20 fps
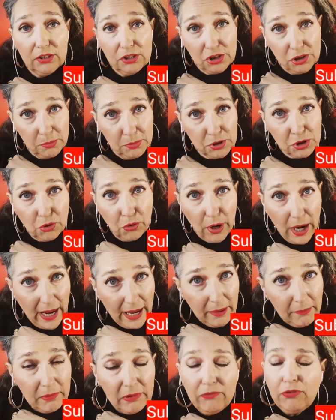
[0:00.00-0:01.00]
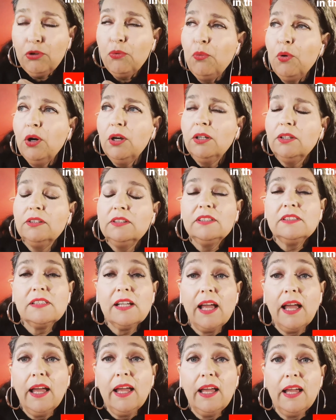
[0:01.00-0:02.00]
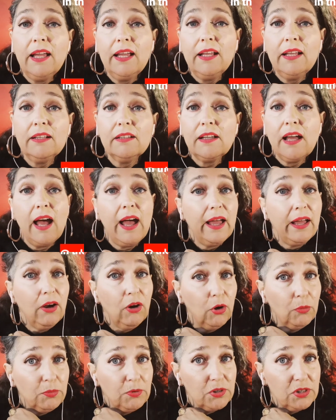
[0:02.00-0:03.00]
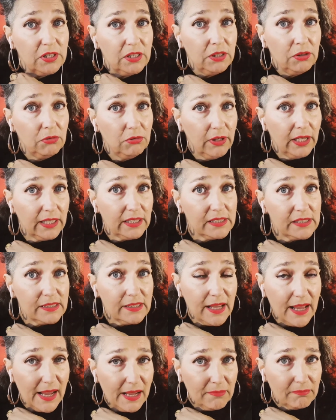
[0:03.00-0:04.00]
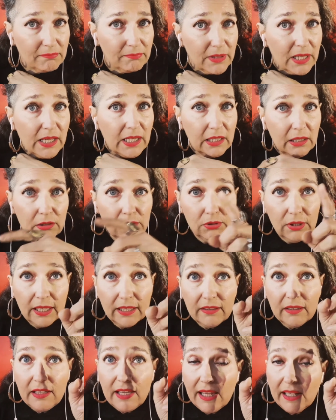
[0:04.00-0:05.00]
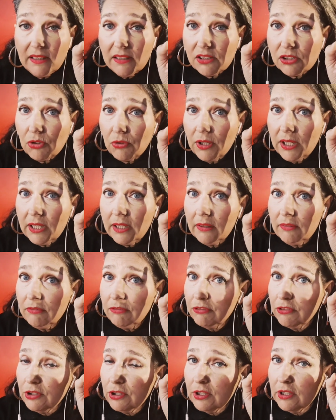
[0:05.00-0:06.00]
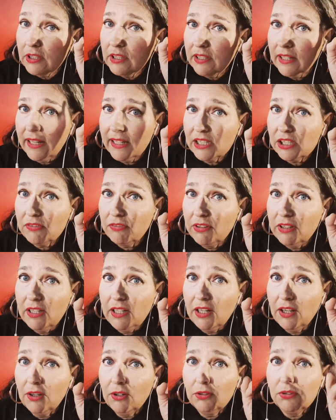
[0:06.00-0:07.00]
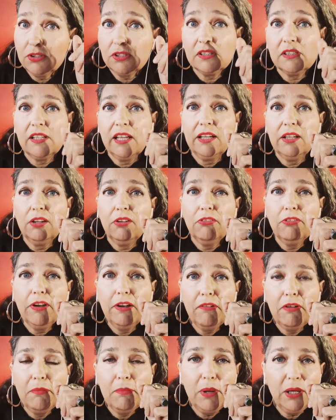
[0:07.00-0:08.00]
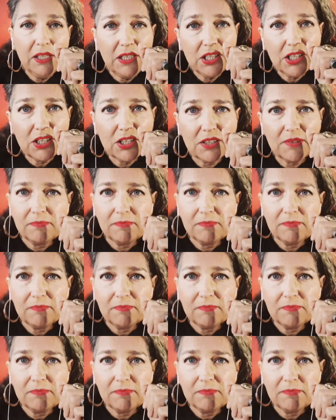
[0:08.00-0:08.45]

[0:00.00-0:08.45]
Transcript: subscribe if you want. And I hope to see you next time. Look at the end screen for the next videos. Thank you very much.